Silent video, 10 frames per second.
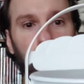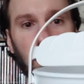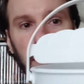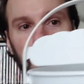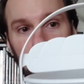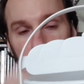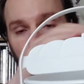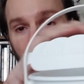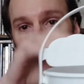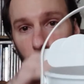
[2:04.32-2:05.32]
what the
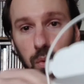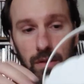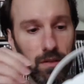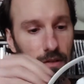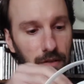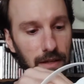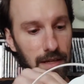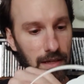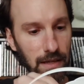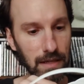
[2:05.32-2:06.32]
top would look
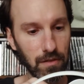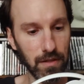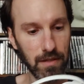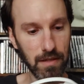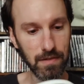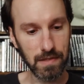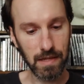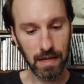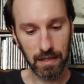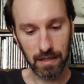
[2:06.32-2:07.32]
like. And on the
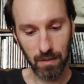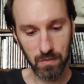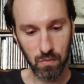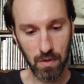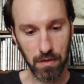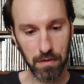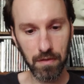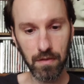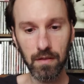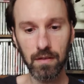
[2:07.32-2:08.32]
inside, it comes
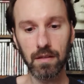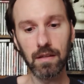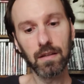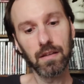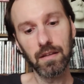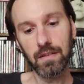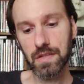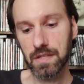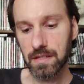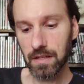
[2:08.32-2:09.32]
with
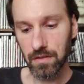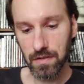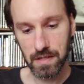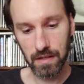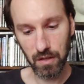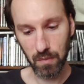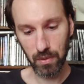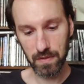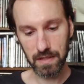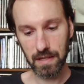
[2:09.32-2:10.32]
stickers that you can
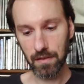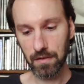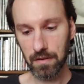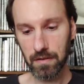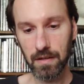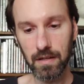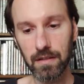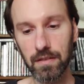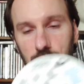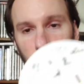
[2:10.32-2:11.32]
put together.
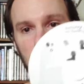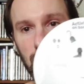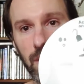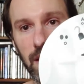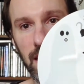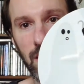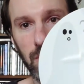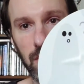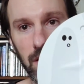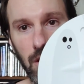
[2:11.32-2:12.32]
This was the one that came
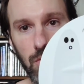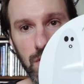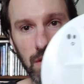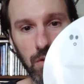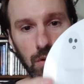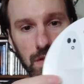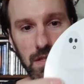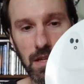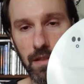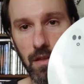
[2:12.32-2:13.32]
with the ghost. Of course,
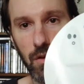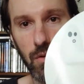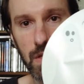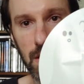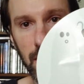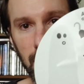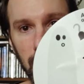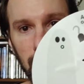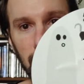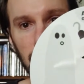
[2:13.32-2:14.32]
it's got the ghost
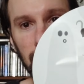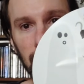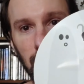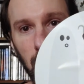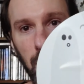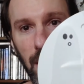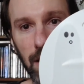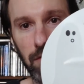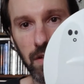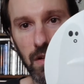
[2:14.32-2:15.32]
there, little
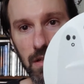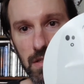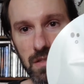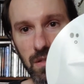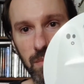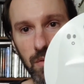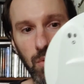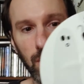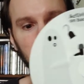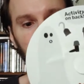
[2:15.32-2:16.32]
pirate costume
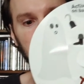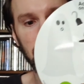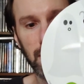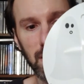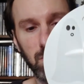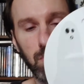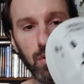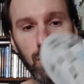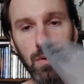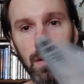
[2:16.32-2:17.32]
and whatnot. It says
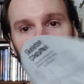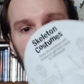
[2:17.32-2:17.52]
Boo,